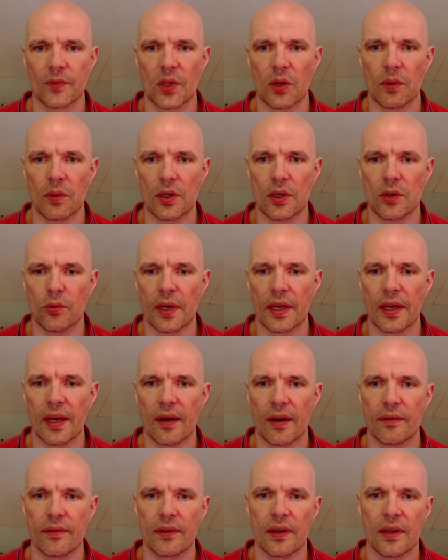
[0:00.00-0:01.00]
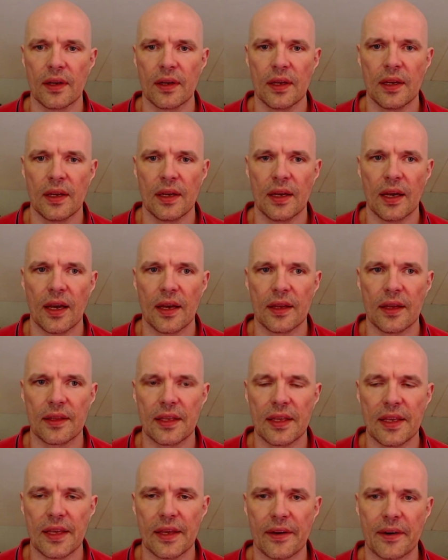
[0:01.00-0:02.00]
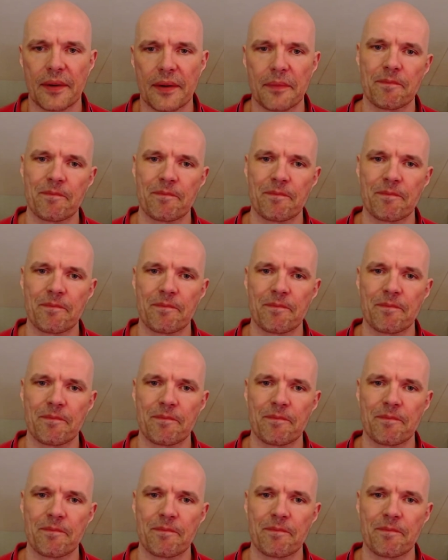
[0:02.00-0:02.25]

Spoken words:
what do I have? And here